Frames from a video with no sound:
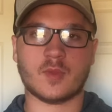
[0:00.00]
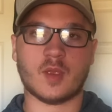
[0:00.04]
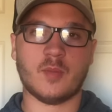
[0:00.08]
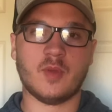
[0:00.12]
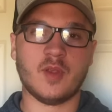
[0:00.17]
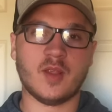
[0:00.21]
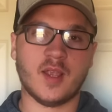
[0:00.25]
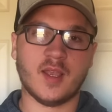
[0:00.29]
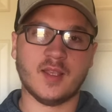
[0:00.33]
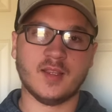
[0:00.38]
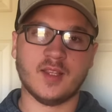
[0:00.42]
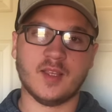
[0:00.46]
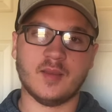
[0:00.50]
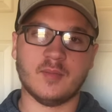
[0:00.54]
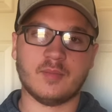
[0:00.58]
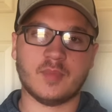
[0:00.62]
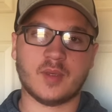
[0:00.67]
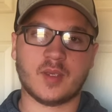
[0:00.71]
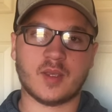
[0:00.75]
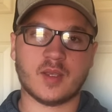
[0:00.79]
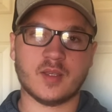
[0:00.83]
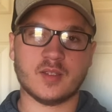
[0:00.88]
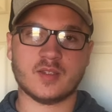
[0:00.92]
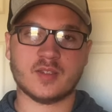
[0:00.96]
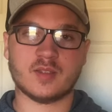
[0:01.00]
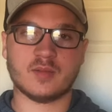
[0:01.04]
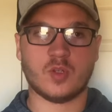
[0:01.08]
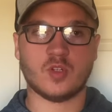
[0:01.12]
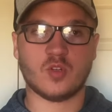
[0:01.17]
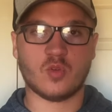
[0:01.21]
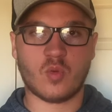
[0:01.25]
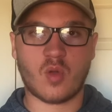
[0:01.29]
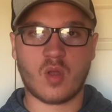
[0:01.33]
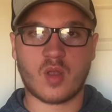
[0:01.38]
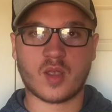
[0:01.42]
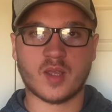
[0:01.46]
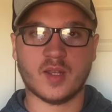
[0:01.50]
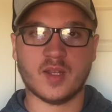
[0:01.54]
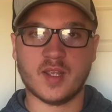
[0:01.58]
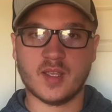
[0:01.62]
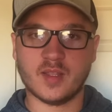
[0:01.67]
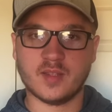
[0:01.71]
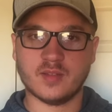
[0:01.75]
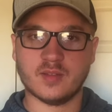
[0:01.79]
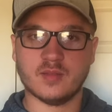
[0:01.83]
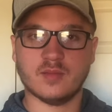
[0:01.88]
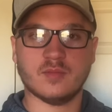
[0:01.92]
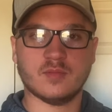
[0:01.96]
I bring a headlamp because when you're walking
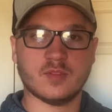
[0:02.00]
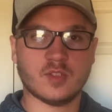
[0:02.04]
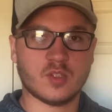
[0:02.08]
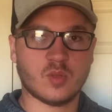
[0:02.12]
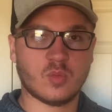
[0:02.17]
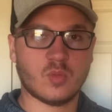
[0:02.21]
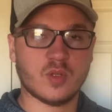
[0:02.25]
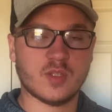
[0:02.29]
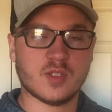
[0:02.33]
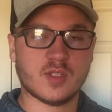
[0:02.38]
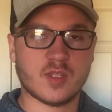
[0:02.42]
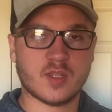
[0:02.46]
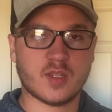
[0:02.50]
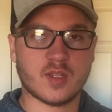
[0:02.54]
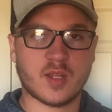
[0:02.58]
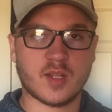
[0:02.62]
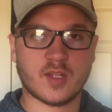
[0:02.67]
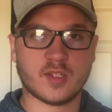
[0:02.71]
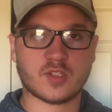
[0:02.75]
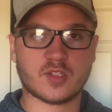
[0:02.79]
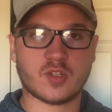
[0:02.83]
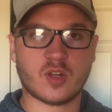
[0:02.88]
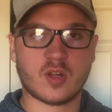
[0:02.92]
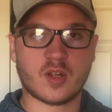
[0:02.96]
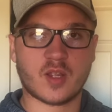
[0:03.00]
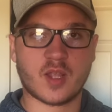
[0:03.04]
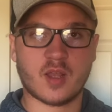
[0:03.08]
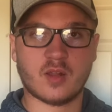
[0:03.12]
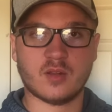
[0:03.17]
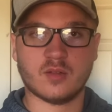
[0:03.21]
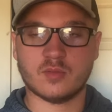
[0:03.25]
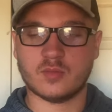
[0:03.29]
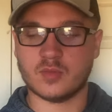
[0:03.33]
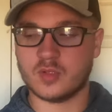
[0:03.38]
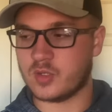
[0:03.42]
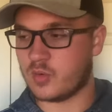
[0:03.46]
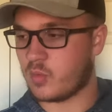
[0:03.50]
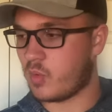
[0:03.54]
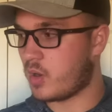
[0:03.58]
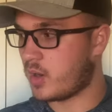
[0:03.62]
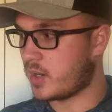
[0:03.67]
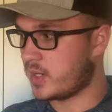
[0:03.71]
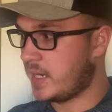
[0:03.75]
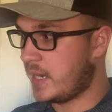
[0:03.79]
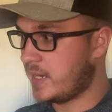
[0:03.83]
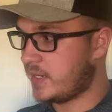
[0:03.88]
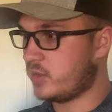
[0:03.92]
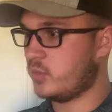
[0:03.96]
into the woods and it's dark out, when you're
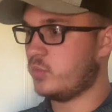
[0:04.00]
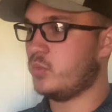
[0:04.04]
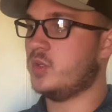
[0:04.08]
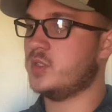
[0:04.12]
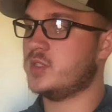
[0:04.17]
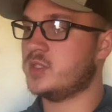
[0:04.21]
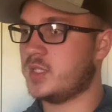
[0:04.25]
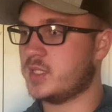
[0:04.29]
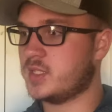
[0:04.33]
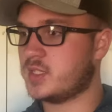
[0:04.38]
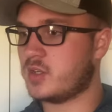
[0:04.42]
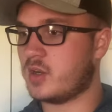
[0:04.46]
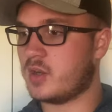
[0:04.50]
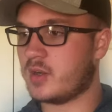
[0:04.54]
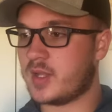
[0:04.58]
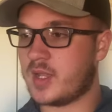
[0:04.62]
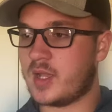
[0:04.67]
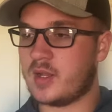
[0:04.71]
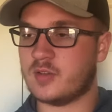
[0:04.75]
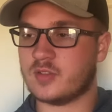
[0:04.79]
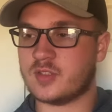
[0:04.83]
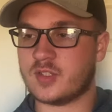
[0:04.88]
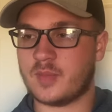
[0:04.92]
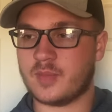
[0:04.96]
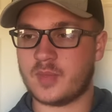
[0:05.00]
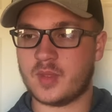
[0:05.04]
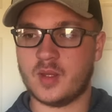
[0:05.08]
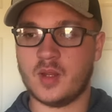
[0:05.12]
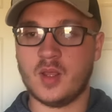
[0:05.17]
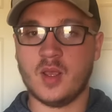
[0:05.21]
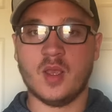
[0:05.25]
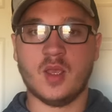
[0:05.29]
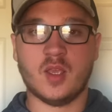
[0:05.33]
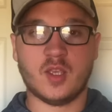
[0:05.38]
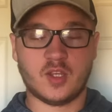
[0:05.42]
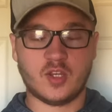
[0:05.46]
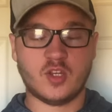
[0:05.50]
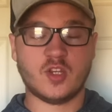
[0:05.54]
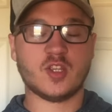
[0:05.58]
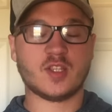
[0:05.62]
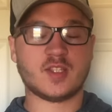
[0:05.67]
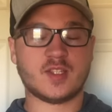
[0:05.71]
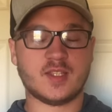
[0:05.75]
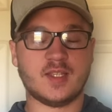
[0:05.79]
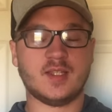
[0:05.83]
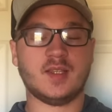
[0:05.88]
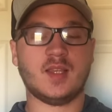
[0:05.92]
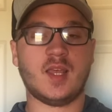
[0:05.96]
walking out of the woods and it's dark out or something, you
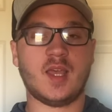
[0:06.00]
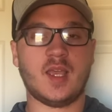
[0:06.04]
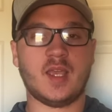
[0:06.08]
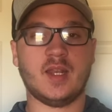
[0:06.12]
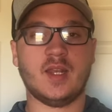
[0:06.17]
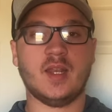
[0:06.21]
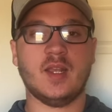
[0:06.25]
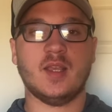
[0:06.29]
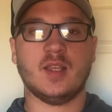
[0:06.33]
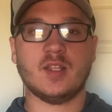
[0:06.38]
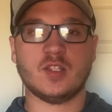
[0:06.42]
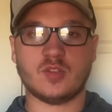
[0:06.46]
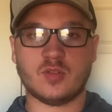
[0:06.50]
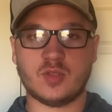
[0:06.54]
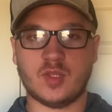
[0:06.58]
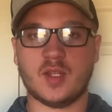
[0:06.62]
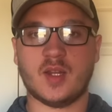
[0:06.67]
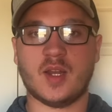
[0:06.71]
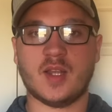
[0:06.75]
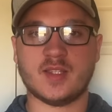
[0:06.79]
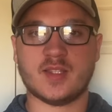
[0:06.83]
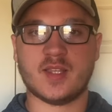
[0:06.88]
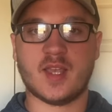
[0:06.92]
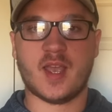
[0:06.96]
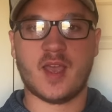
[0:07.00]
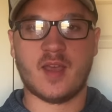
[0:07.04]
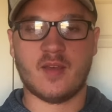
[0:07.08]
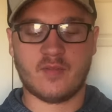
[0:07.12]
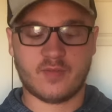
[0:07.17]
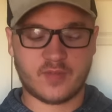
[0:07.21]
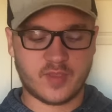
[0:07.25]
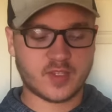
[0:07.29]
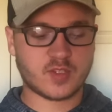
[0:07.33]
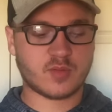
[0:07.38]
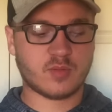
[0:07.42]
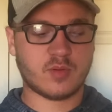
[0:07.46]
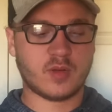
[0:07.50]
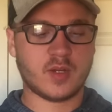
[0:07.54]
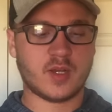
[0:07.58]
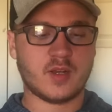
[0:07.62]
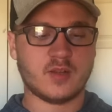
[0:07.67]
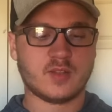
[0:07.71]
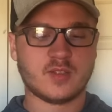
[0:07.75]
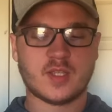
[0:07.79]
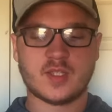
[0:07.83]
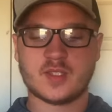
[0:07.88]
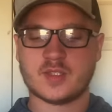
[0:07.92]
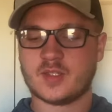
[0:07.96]
just need light. It's really nice to have. This one right here
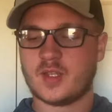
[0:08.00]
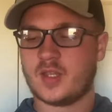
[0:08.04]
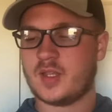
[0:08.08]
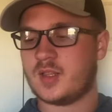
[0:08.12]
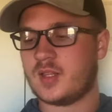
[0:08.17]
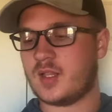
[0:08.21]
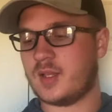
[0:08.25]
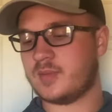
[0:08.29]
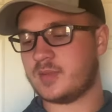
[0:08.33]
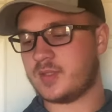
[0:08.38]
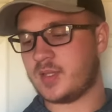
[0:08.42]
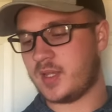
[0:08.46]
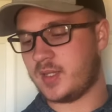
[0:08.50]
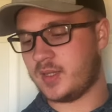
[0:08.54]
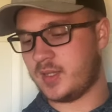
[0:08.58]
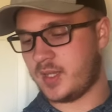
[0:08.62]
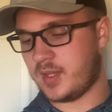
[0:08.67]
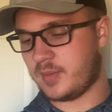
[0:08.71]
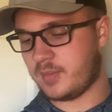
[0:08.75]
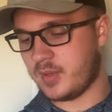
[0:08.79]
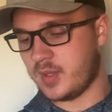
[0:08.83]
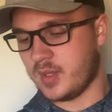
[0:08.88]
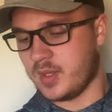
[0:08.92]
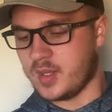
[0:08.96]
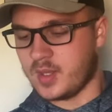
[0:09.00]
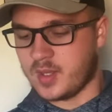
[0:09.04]
is a Cyclops headlamp.